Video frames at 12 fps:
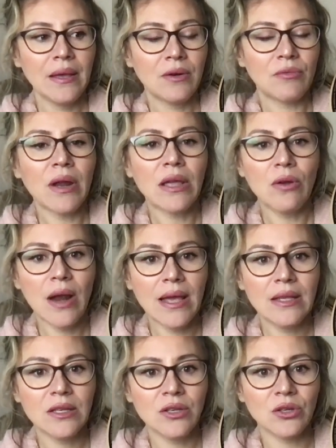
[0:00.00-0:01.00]

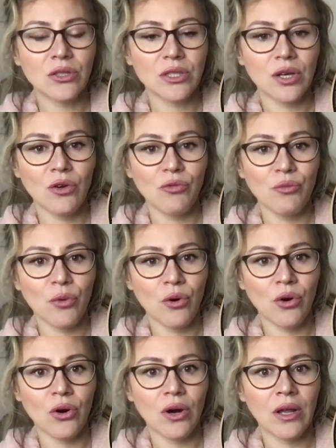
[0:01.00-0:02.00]
Regulating yourself
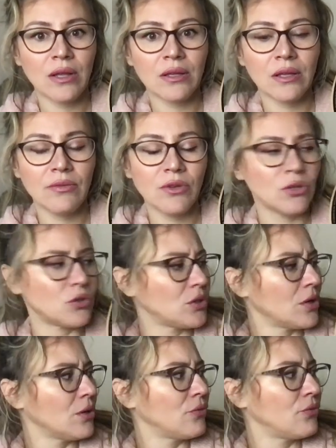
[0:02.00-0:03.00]
more and giving
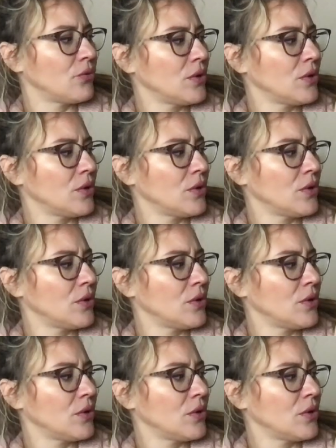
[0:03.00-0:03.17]
yourself,